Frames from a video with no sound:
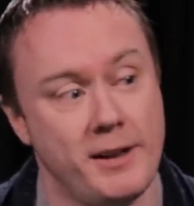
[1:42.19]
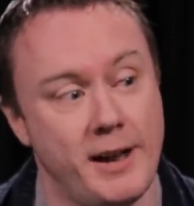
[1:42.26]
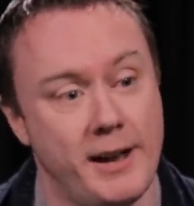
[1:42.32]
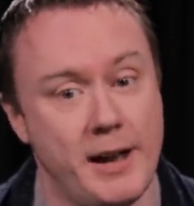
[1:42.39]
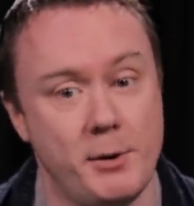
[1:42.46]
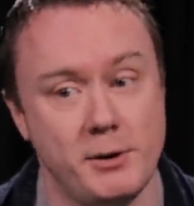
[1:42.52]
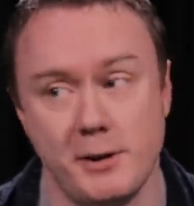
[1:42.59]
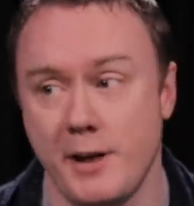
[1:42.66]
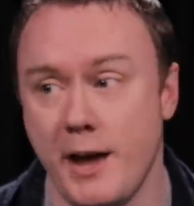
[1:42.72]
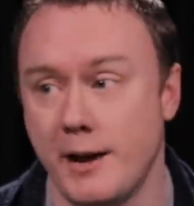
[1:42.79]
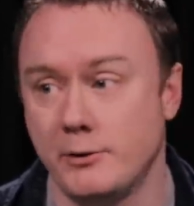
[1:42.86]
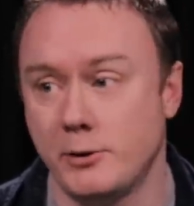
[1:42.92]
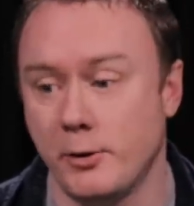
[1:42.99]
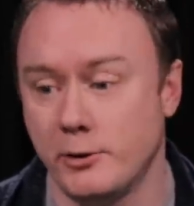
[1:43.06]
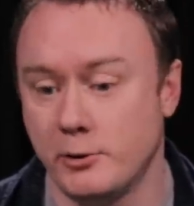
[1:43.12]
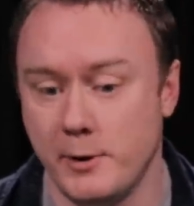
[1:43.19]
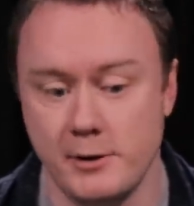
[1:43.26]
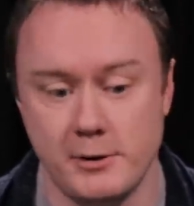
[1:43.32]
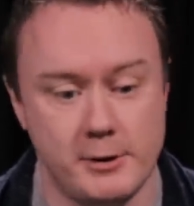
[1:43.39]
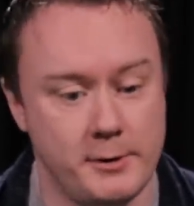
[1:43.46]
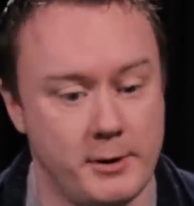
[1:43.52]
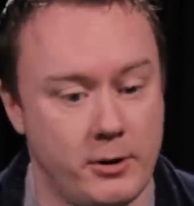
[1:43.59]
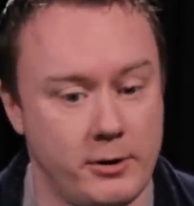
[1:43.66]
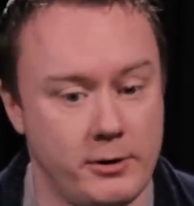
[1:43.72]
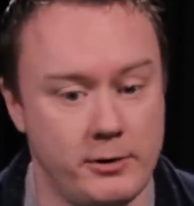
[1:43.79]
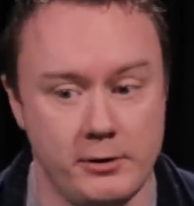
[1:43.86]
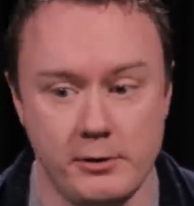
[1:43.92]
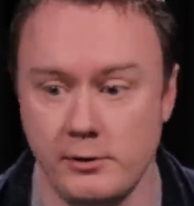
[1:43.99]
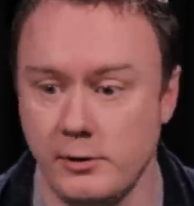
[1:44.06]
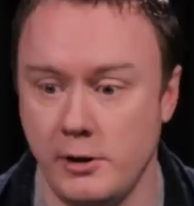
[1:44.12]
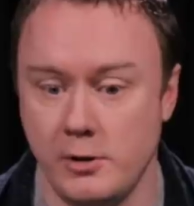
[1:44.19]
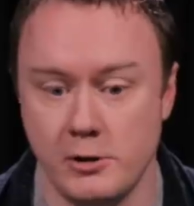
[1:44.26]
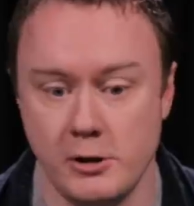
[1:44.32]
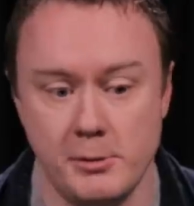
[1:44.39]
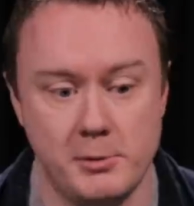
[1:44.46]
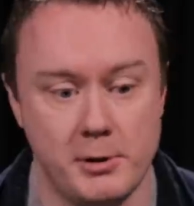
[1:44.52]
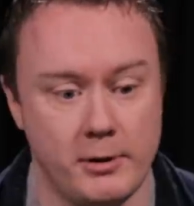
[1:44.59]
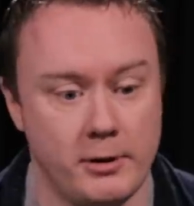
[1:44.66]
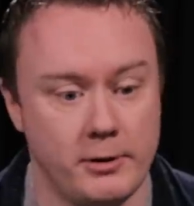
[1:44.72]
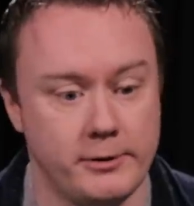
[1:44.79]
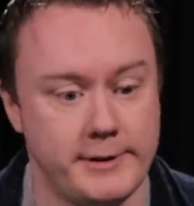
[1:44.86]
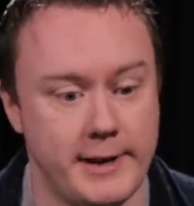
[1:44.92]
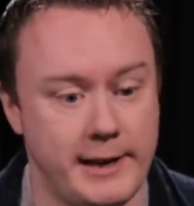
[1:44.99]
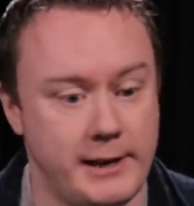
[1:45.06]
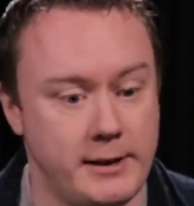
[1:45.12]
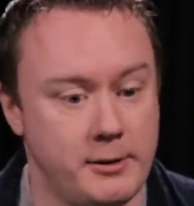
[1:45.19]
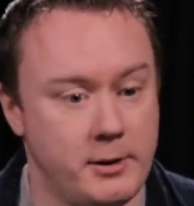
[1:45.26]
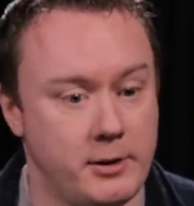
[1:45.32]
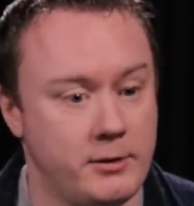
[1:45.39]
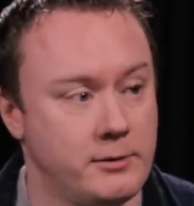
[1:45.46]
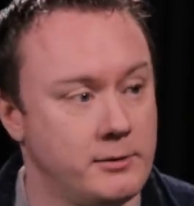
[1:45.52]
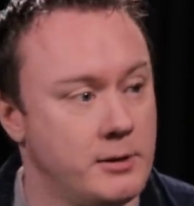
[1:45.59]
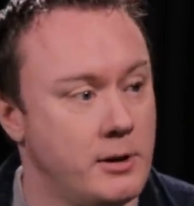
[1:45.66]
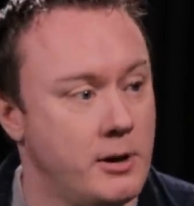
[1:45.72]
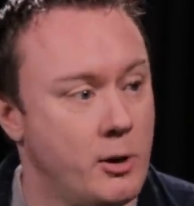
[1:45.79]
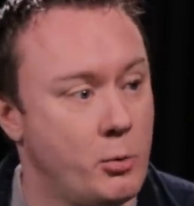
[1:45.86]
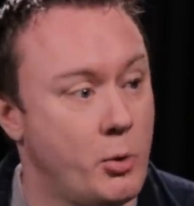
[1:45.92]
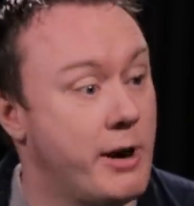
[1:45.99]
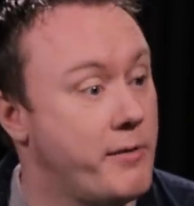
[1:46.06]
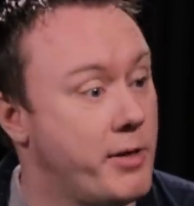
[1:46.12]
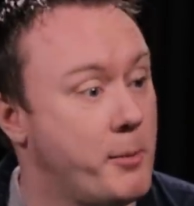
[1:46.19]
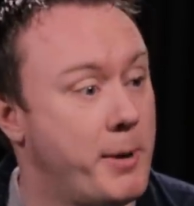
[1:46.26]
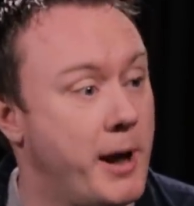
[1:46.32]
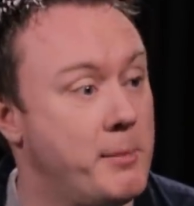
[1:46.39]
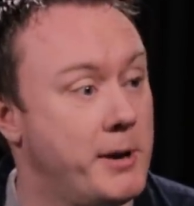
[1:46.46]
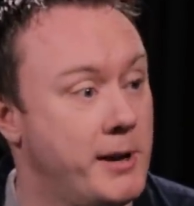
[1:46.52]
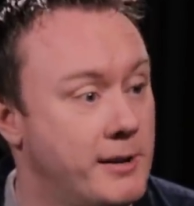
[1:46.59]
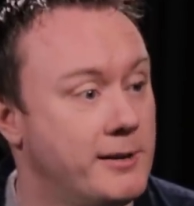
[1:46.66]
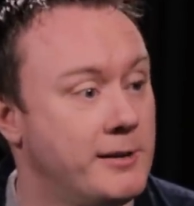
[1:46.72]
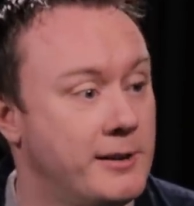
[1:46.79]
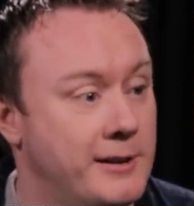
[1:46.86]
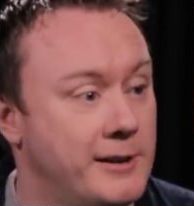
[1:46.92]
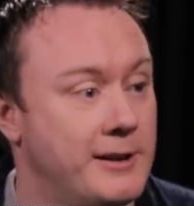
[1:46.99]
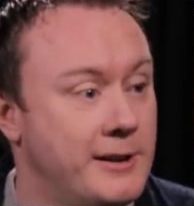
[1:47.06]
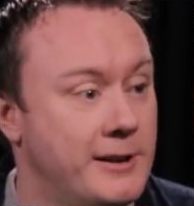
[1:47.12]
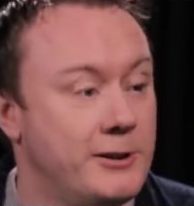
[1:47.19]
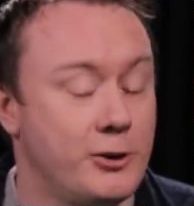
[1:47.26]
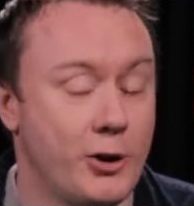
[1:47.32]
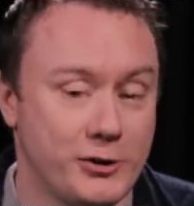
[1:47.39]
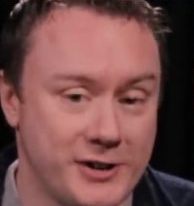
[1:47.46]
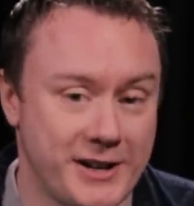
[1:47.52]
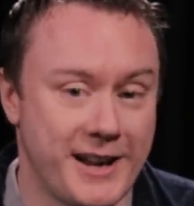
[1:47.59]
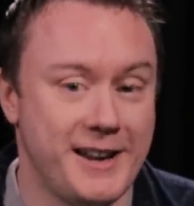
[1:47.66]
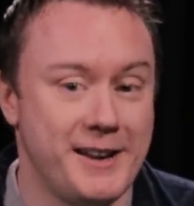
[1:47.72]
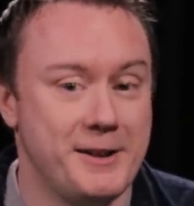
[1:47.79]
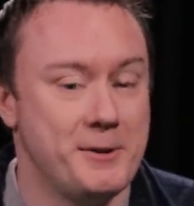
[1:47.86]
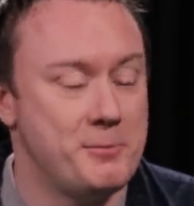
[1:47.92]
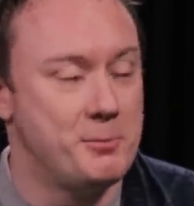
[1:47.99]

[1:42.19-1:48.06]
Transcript: And now I do that. Do it on Twitch, do it on YouTube, do it on telly, do it on wherever they'll pay me. Right. Not today.